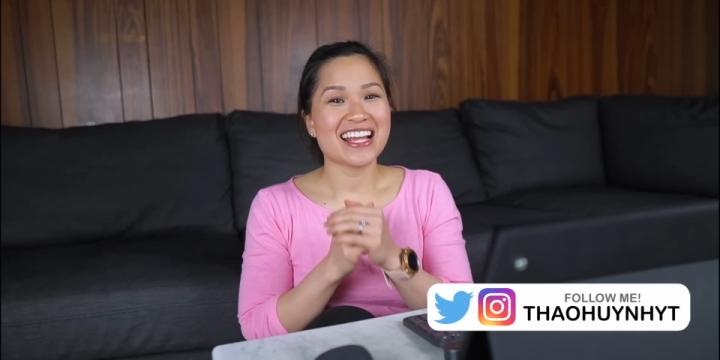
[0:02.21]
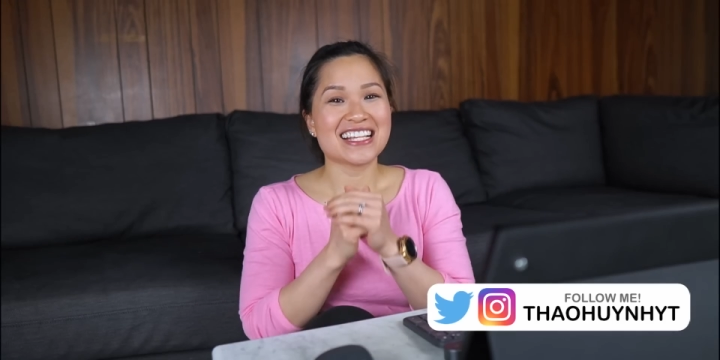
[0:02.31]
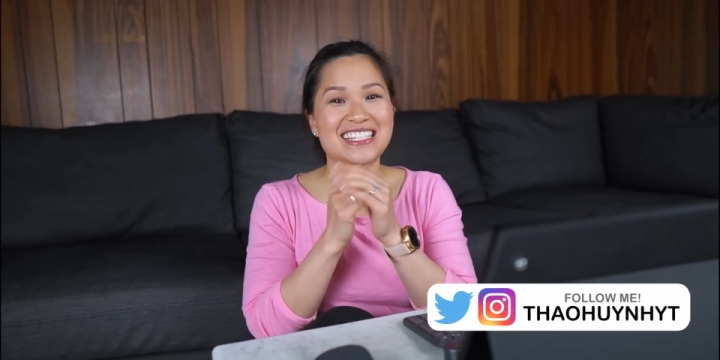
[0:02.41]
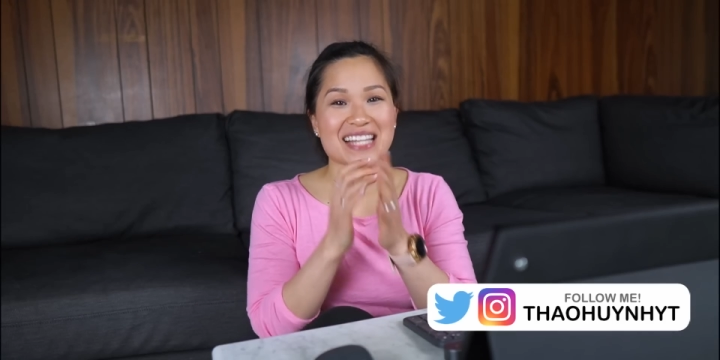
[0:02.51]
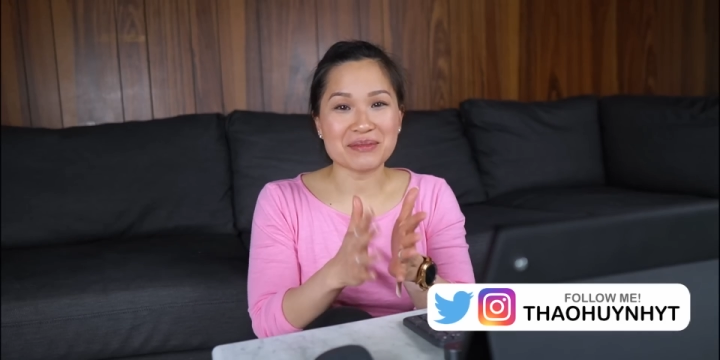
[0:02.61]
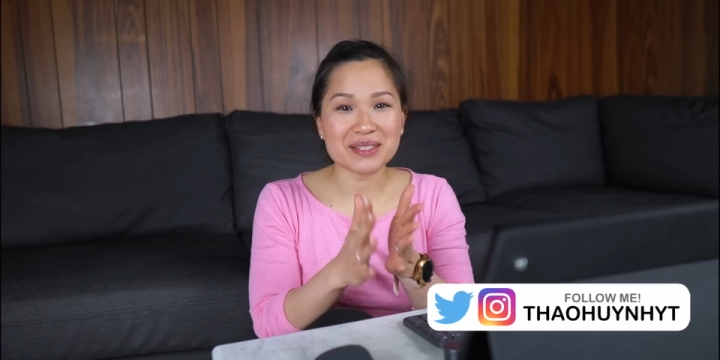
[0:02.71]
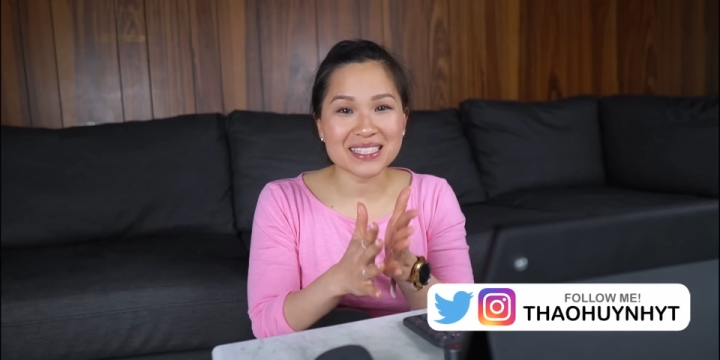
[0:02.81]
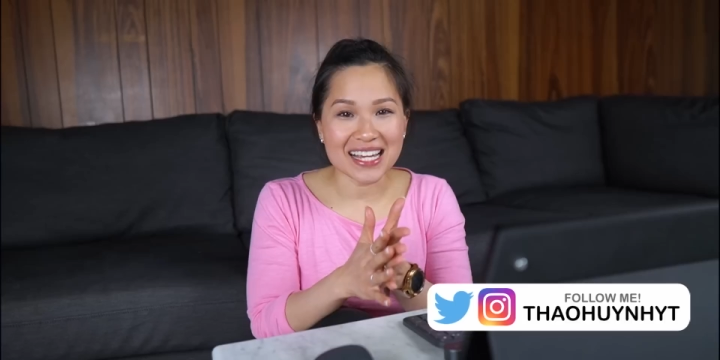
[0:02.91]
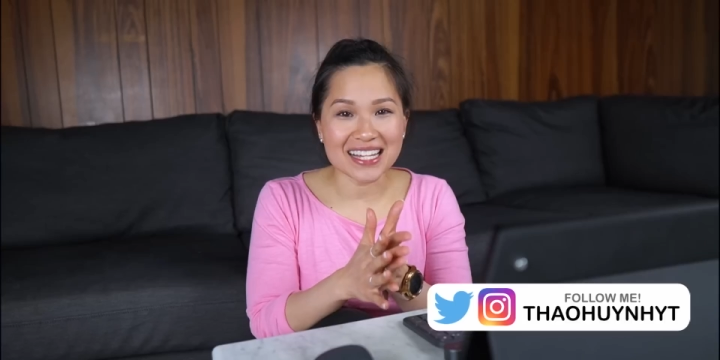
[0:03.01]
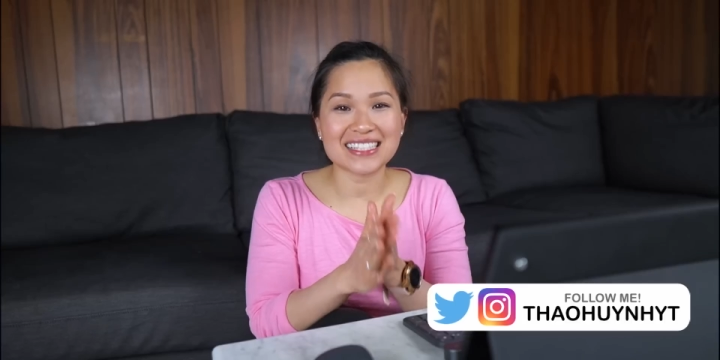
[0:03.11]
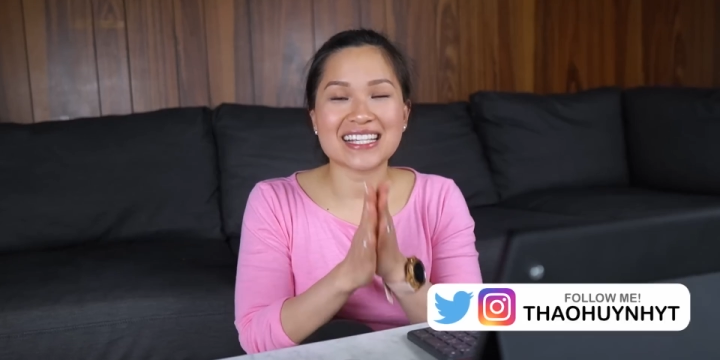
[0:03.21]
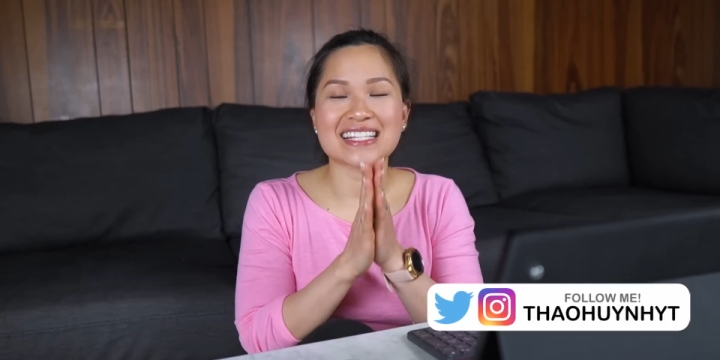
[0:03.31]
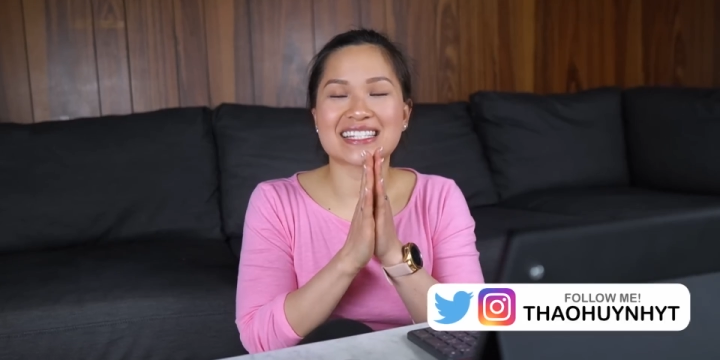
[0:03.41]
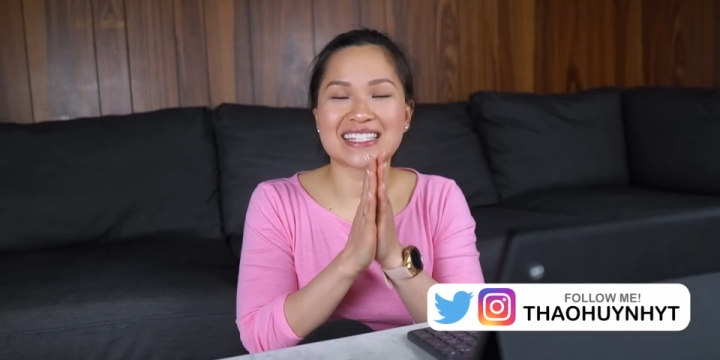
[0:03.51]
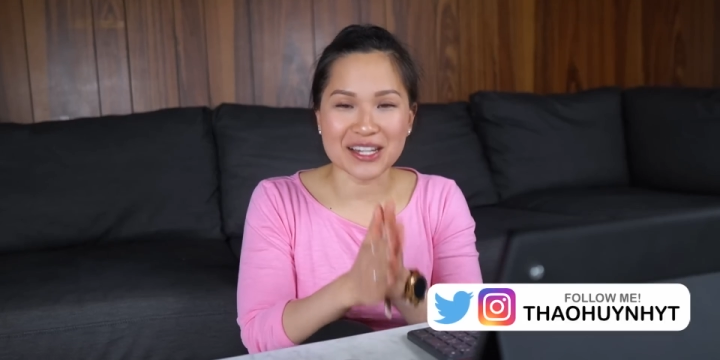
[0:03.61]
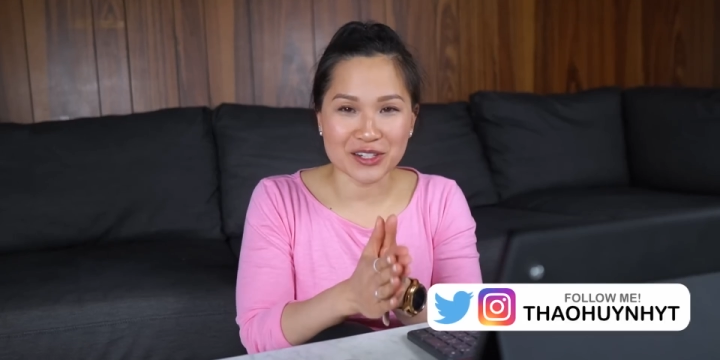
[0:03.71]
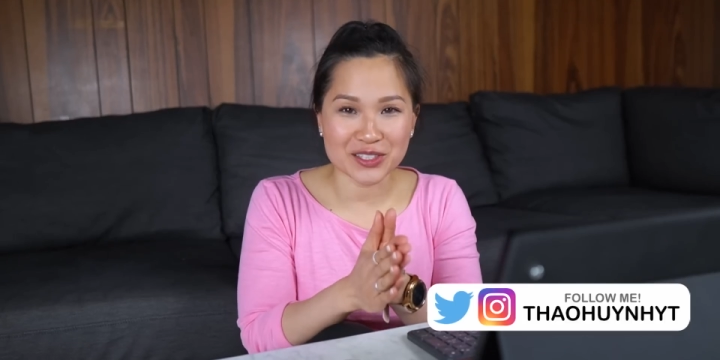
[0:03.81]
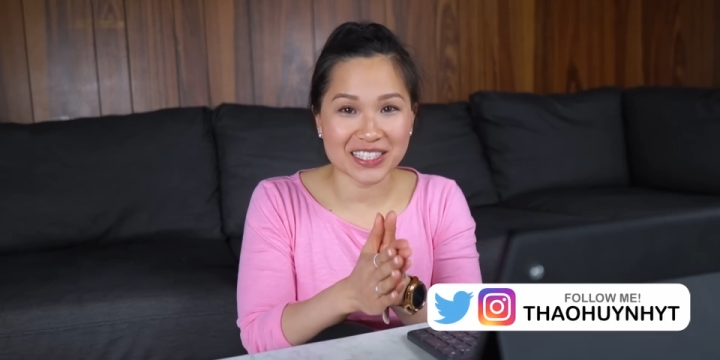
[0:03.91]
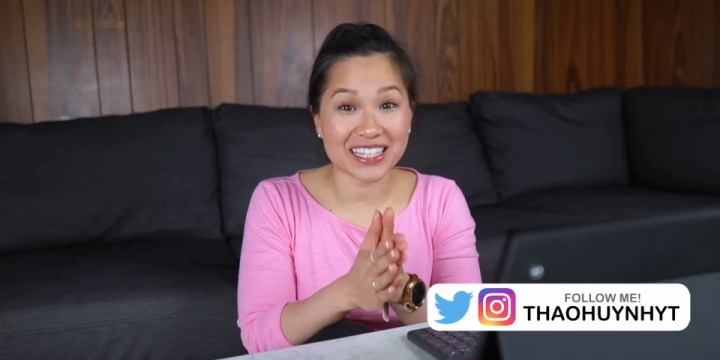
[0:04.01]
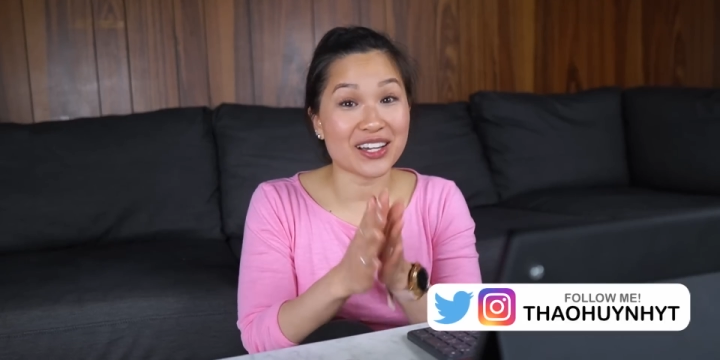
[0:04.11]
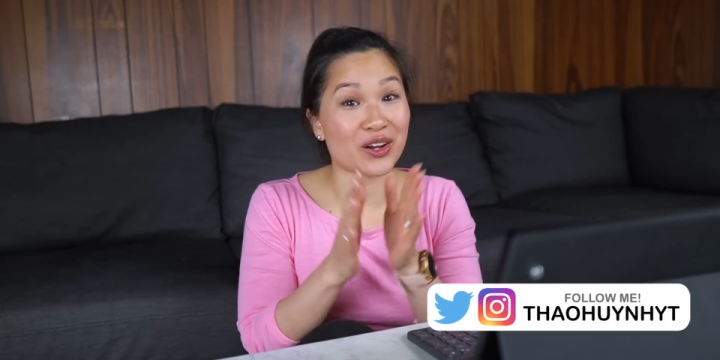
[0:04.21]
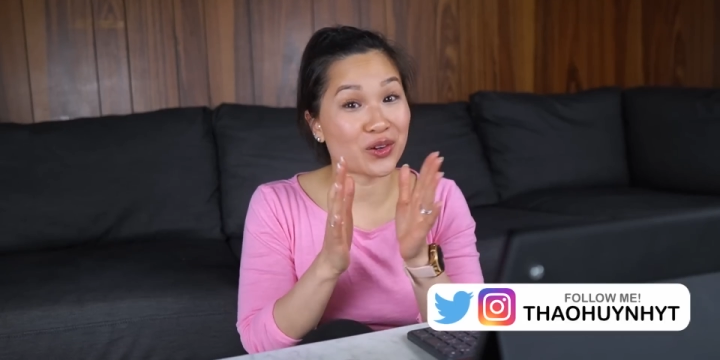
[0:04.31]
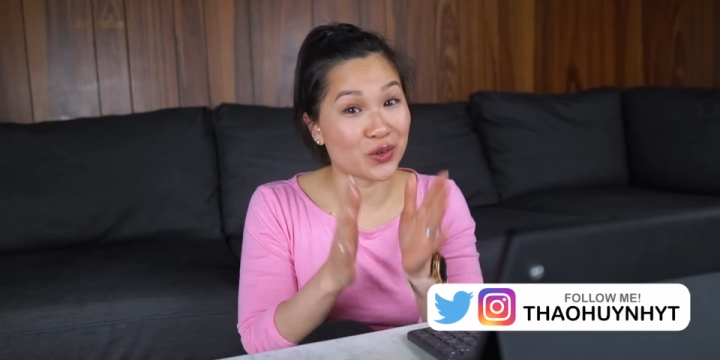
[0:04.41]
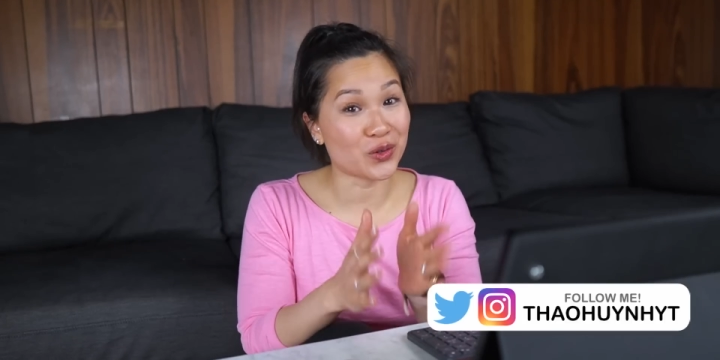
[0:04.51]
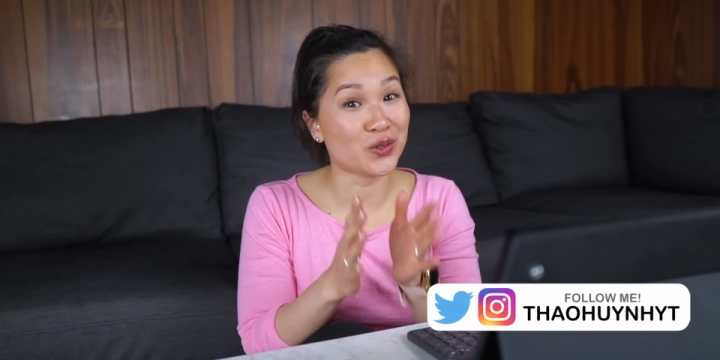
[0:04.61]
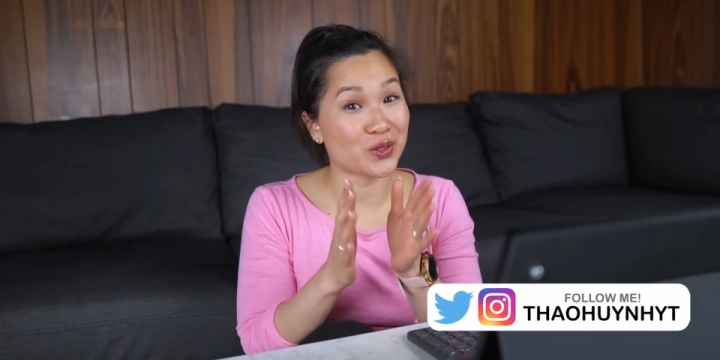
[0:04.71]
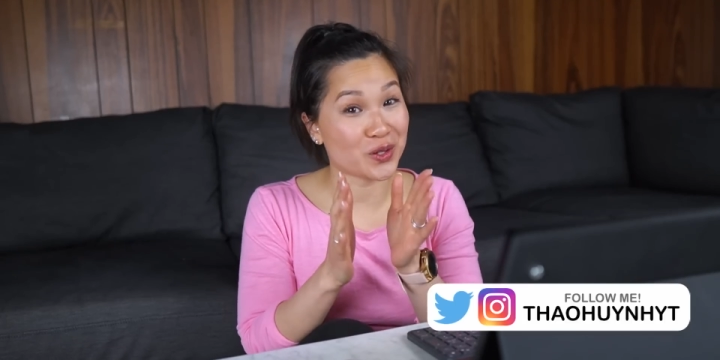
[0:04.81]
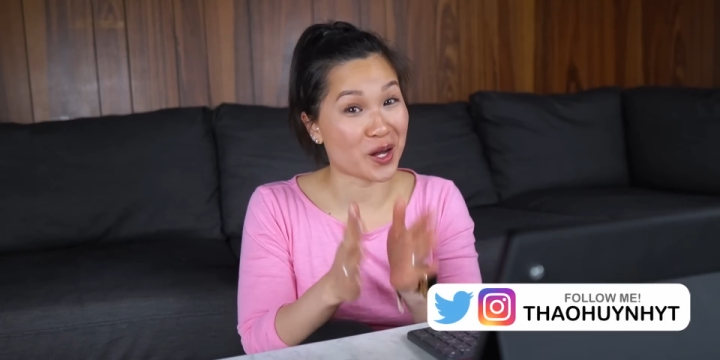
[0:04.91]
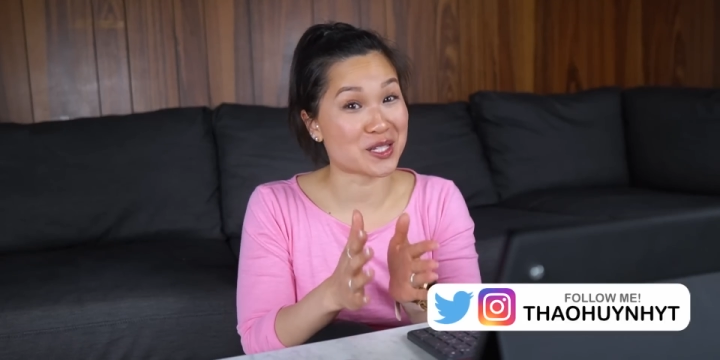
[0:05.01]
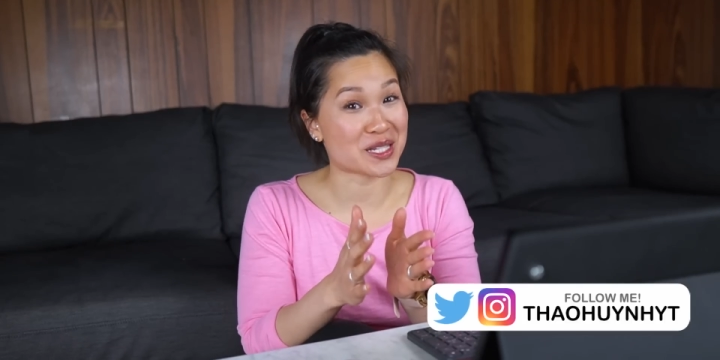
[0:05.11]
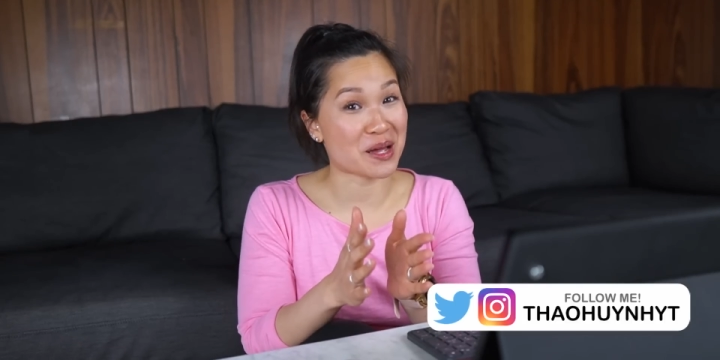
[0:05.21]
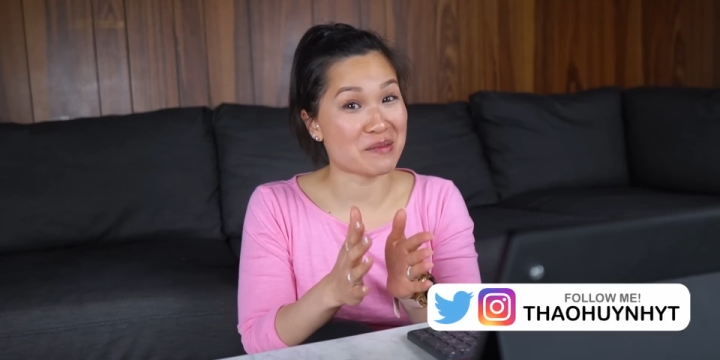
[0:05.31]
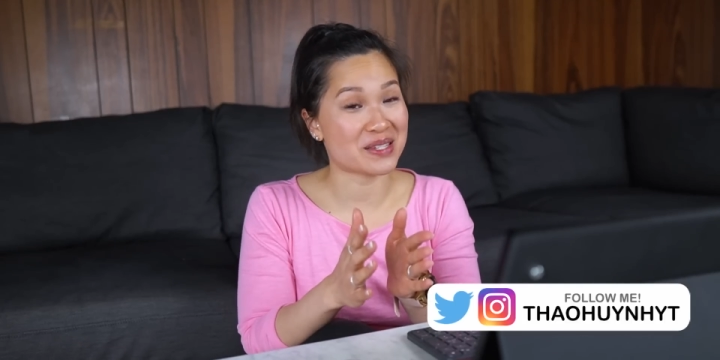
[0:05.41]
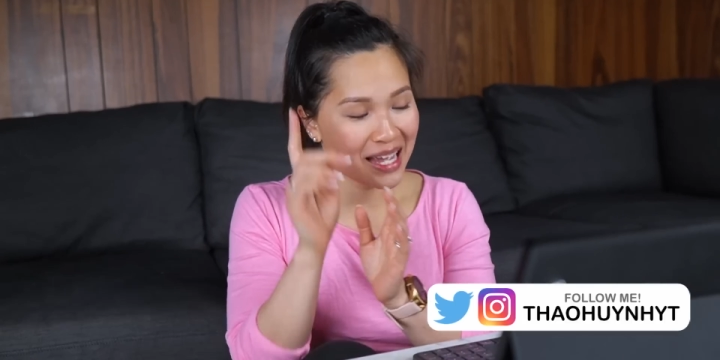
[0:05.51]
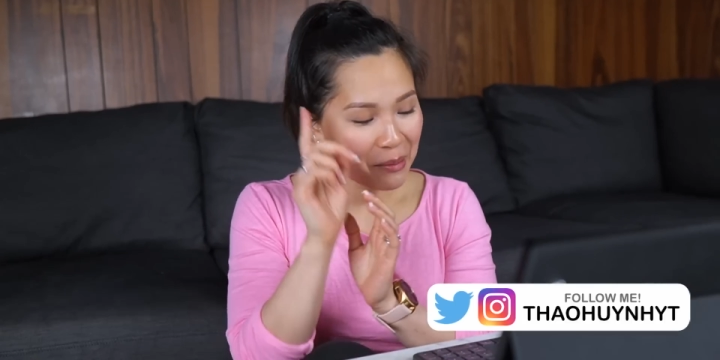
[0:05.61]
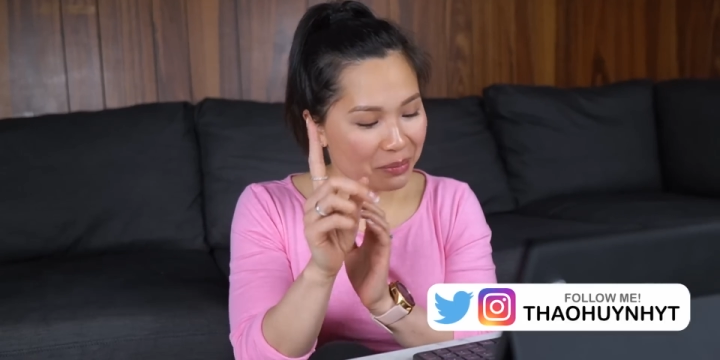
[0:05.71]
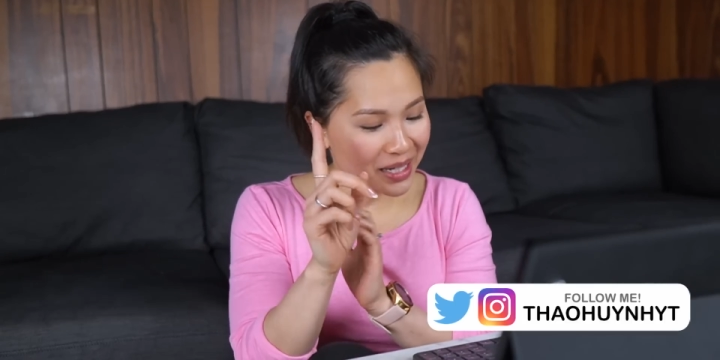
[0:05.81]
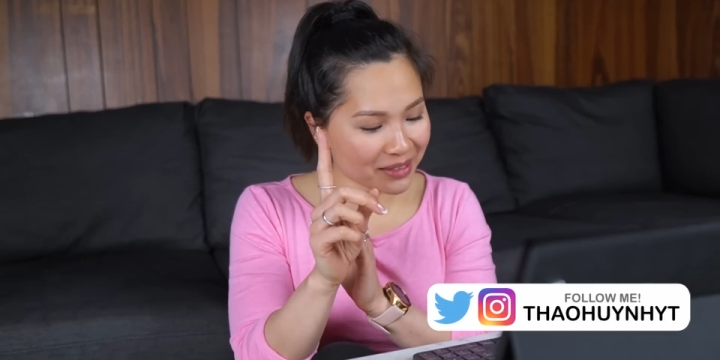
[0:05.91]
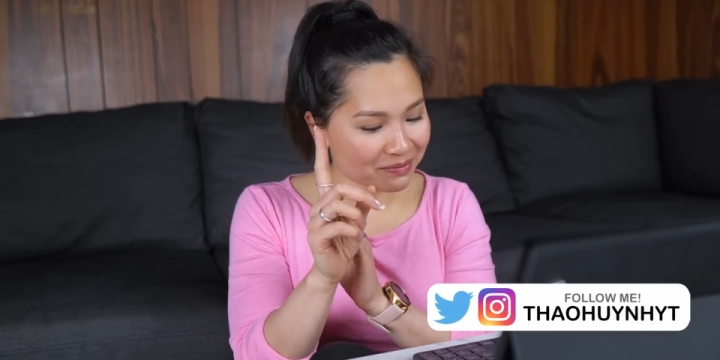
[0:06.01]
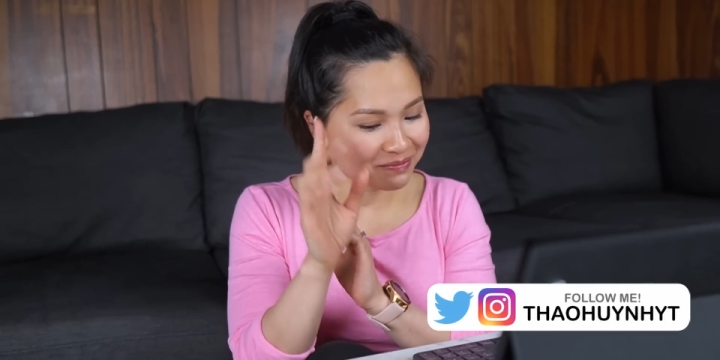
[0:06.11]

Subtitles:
Samsung DeX is seriously a cool concept, but